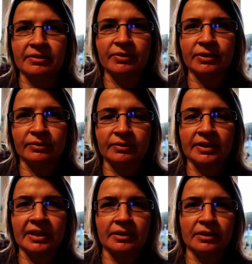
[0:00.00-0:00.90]
day, the vlog,
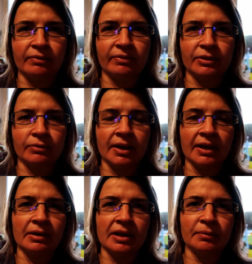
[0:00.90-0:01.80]
day in the life vlog
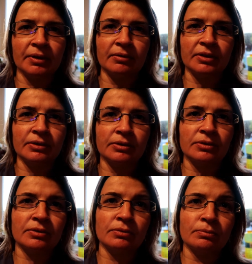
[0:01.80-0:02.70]
really, I'm going to
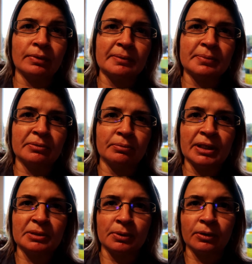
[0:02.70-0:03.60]
Webb's of
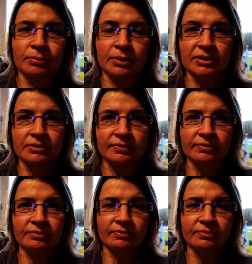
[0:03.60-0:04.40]
Witch Bowl, which